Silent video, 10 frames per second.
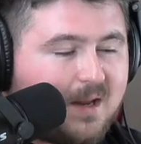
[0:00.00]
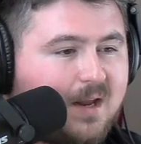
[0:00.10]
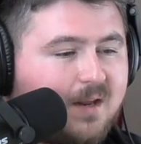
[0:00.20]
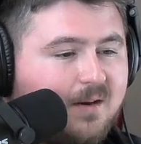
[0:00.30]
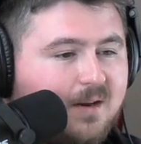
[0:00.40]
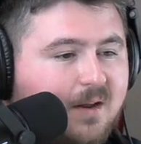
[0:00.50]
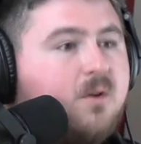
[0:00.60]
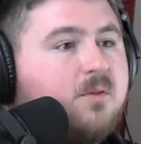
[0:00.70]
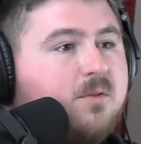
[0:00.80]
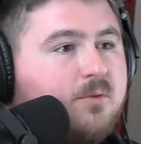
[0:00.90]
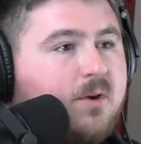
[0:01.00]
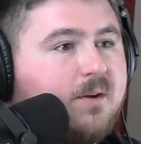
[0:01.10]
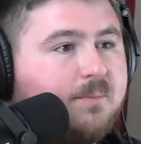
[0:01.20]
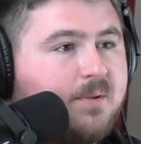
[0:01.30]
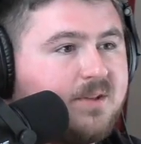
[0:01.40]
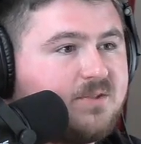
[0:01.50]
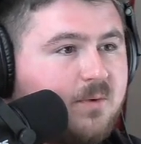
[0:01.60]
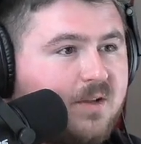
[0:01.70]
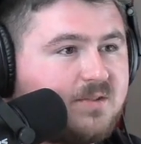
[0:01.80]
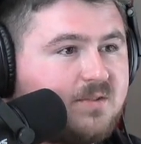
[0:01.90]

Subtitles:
And under the threat of police arrest.